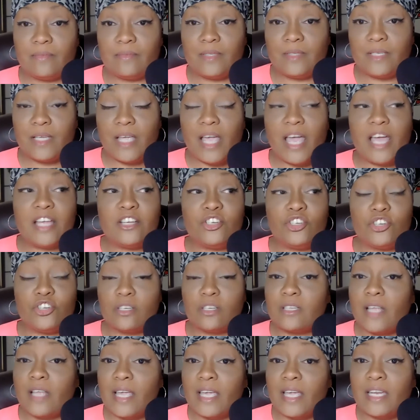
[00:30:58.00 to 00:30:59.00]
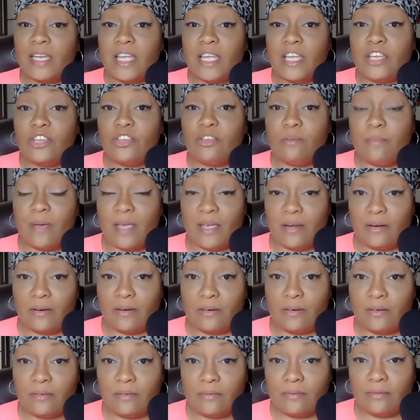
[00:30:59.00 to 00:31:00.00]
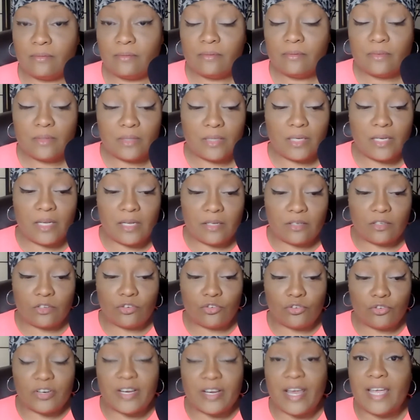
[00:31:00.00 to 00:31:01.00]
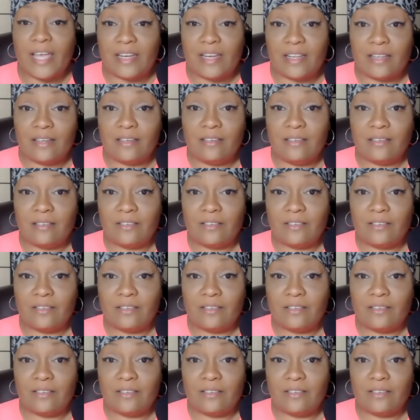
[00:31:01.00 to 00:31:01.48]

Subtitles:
And just like an incubator is created